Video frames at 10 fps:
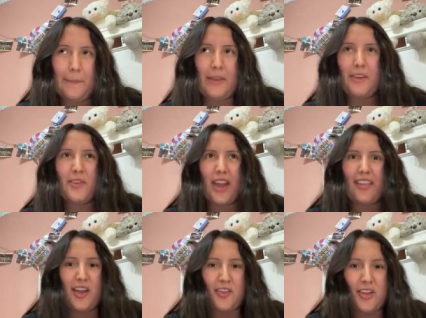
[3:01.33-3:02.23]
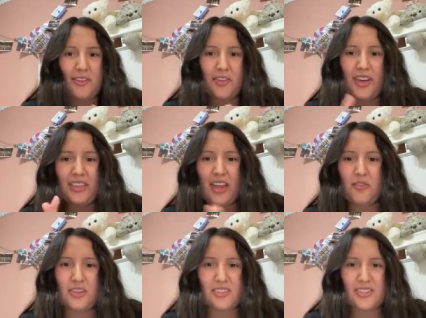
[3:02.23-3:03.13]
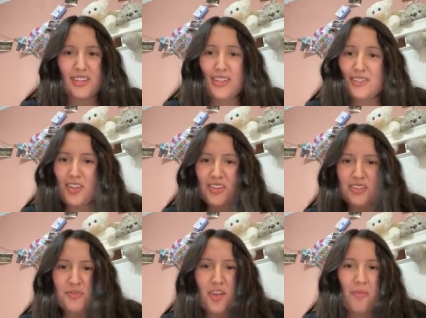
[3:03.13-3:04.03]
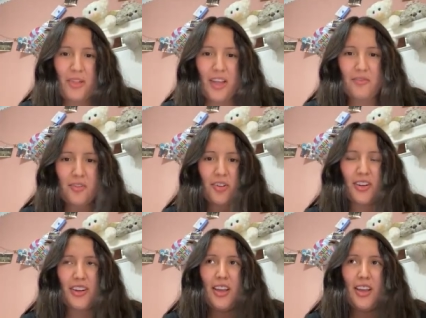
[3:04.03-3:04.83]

Maybe right now you have no idea which scholarship to apply for,